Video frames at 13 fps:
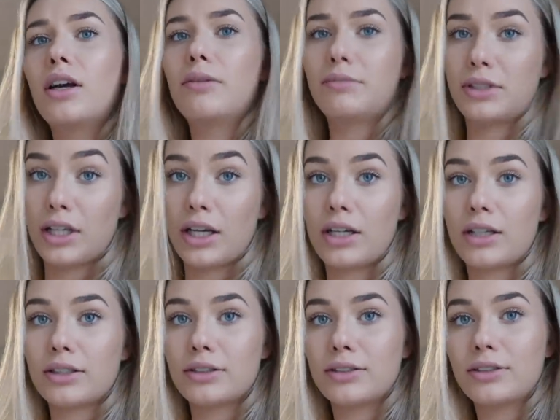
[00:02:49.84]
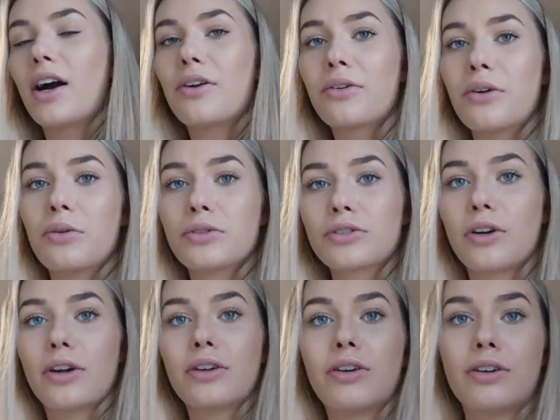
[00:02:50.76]
I'm sick. I don't know what's
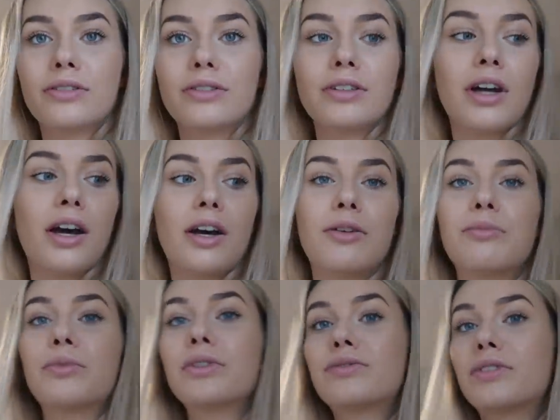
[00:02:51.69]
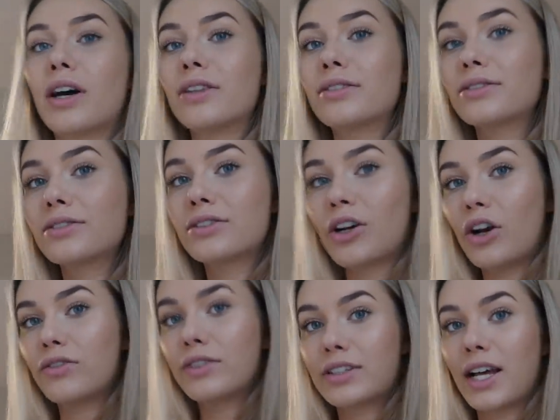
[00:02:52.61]
going on. We've done
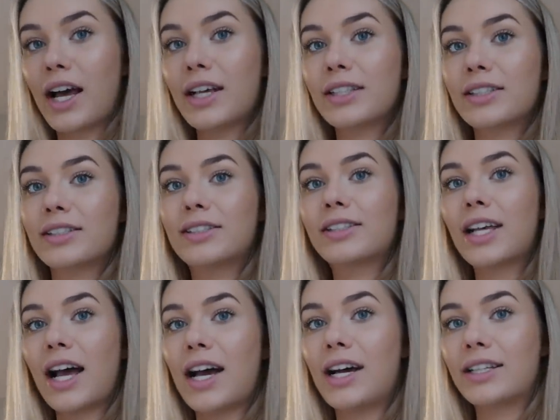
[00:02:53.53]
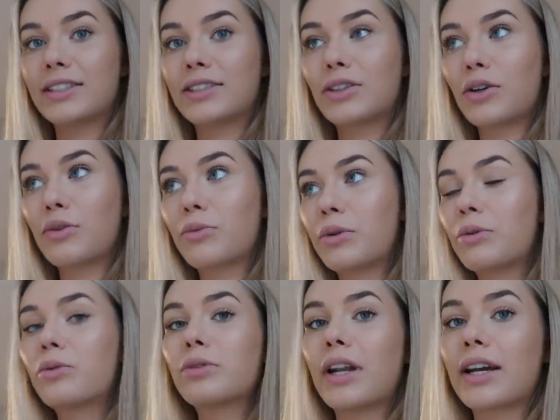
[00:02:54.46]
COVID tests and we were
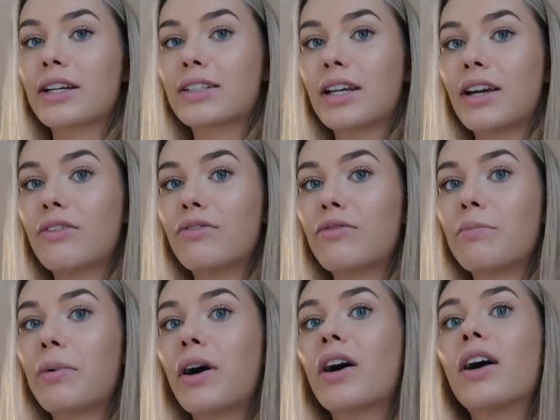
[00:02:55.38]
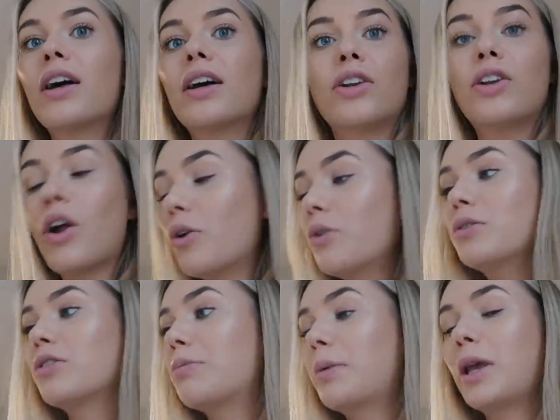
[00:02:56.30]
all negative, but
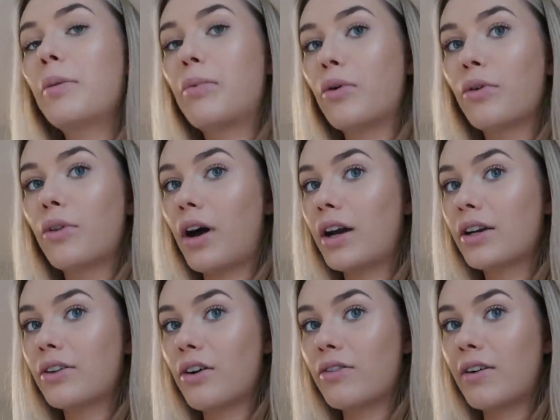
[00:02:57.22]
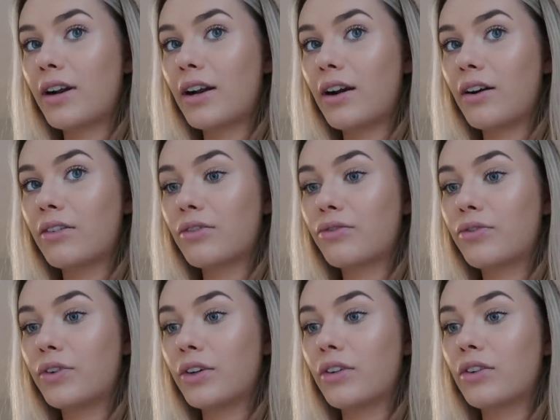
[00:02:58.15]
loads of people that I know right now
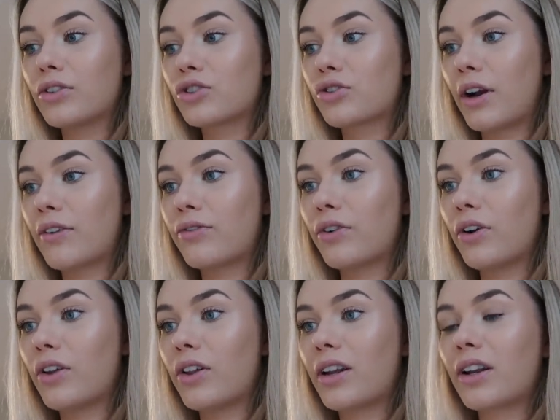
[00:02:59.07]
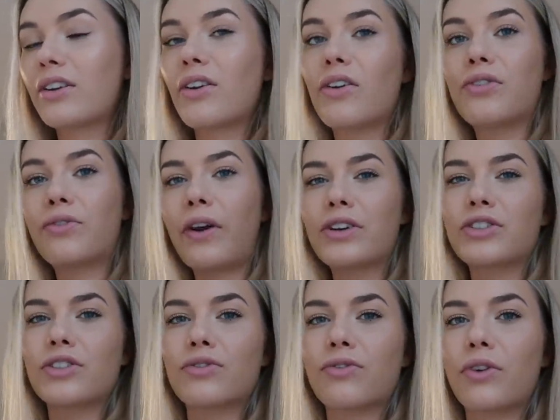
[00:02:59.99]
feel dreadful, and I know
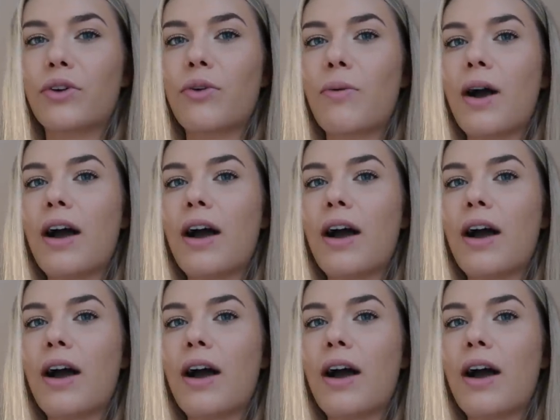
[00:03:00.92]
freshers flu or